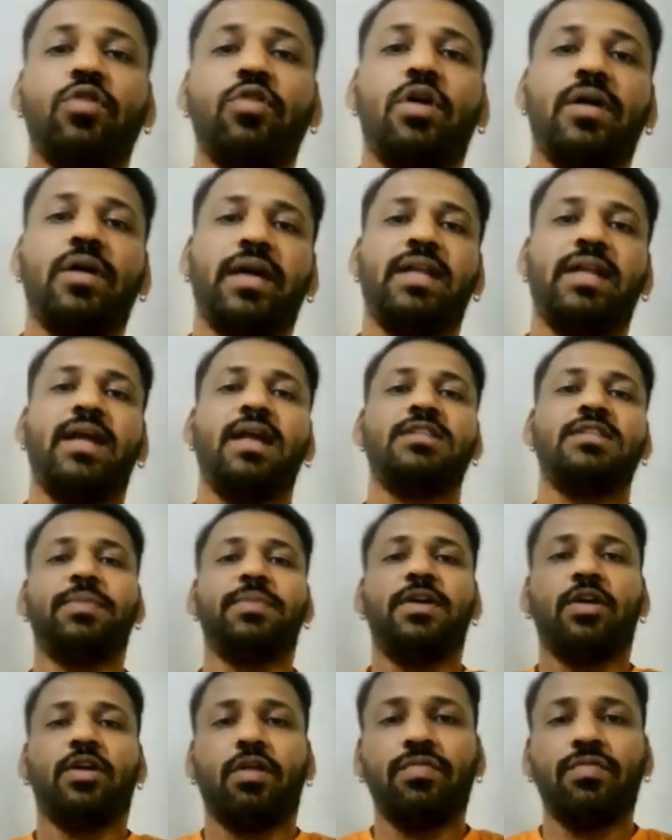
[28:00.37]
for
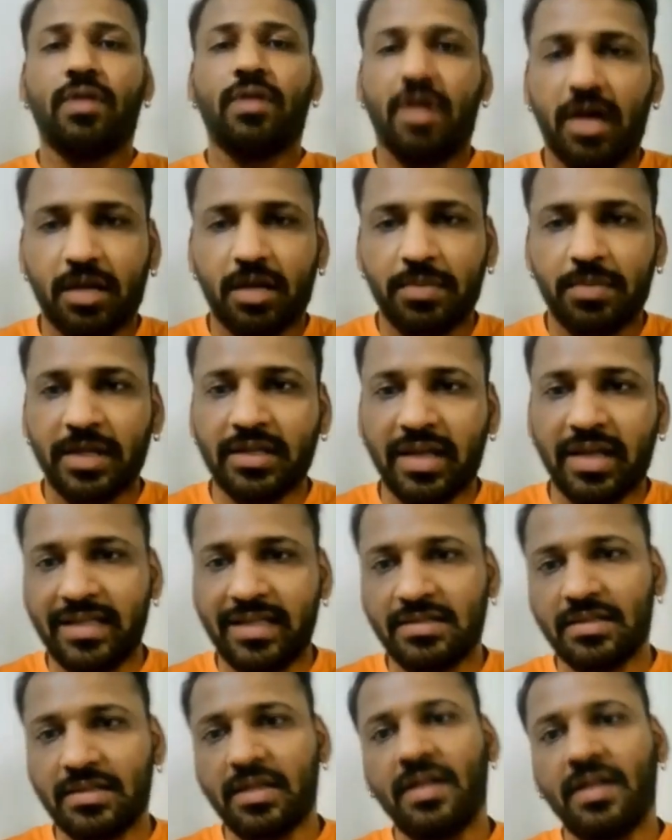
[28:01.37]
Enhancement of Urban
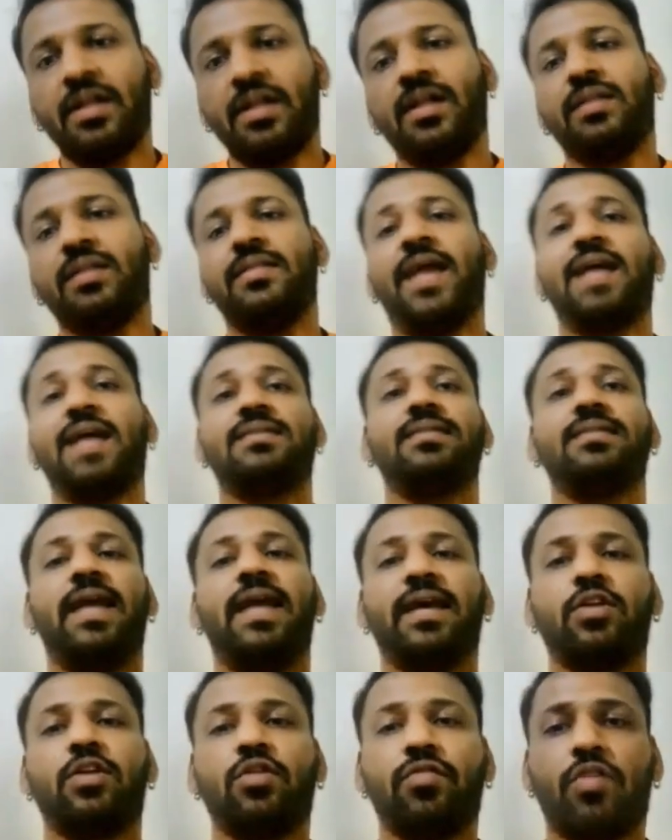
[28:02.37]
Greens, National
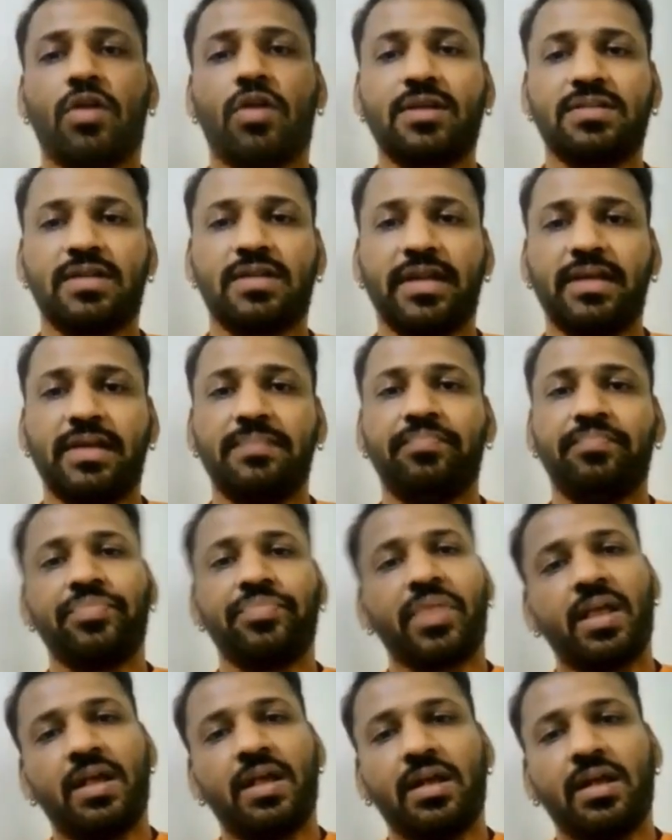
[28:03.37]
Agroforestry,
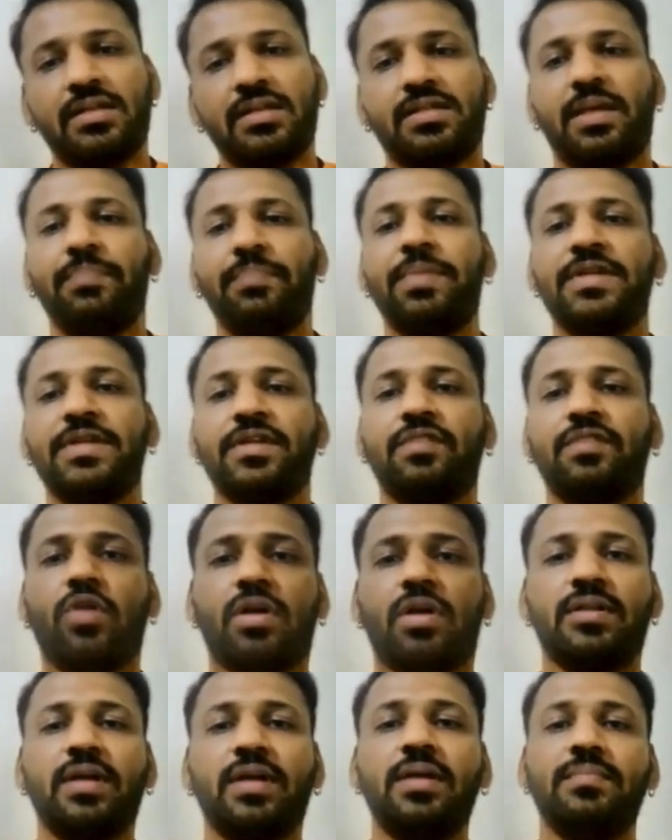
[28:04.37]
Submission on
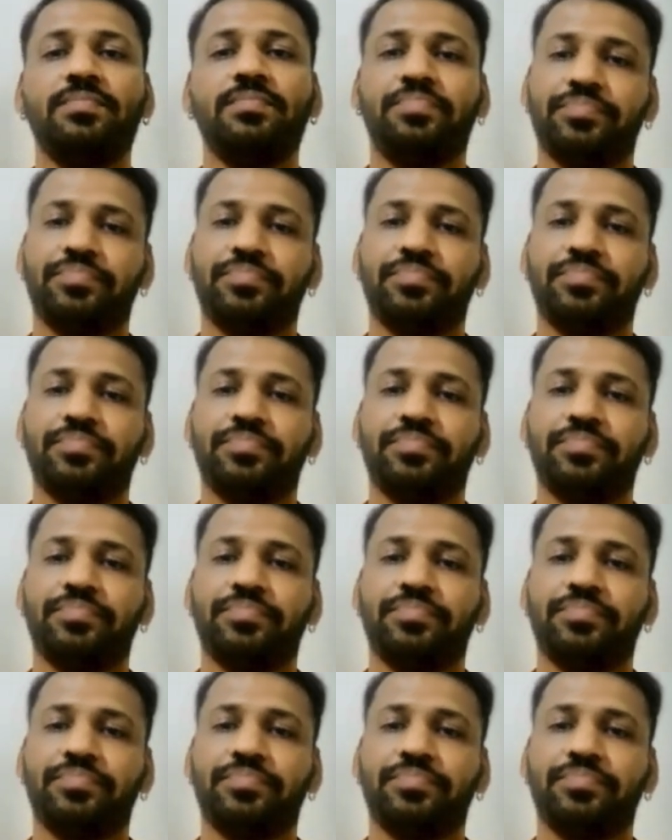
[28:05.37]
the